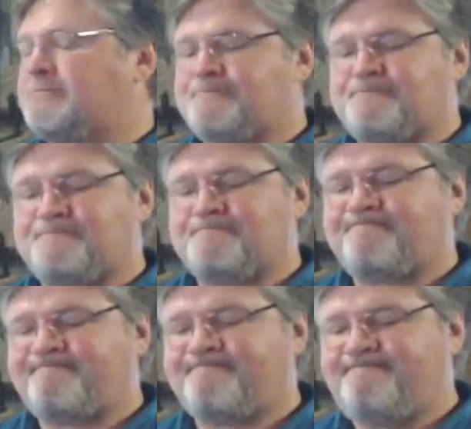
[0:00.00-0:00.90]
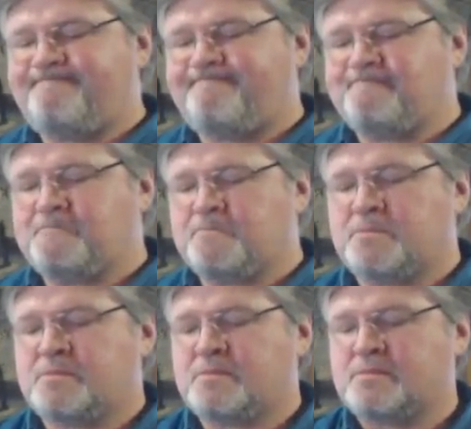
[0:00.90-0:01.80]

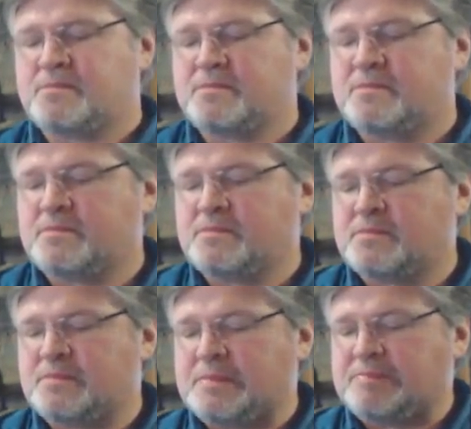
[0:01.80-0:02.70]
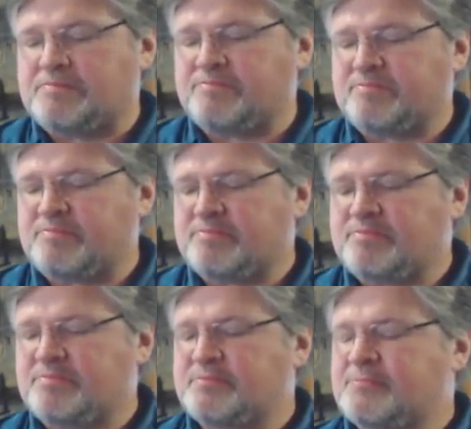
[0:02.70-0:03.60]

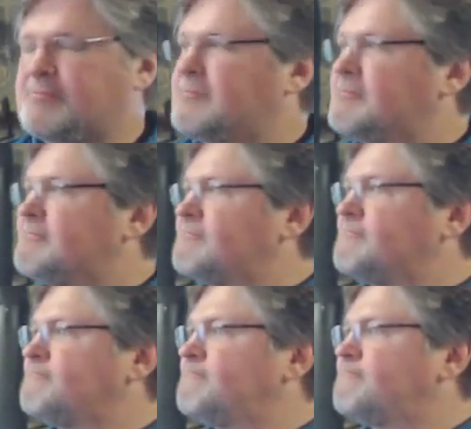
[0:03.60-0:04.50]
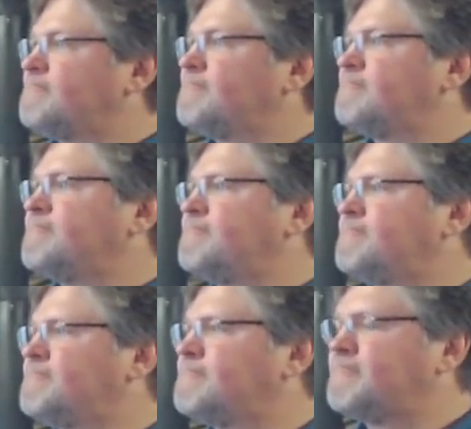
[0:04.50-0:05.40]

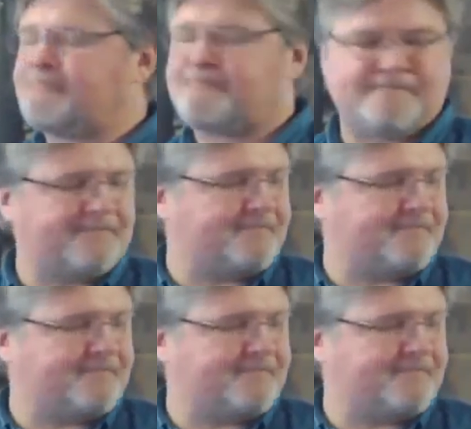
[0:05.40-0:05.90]
(silent)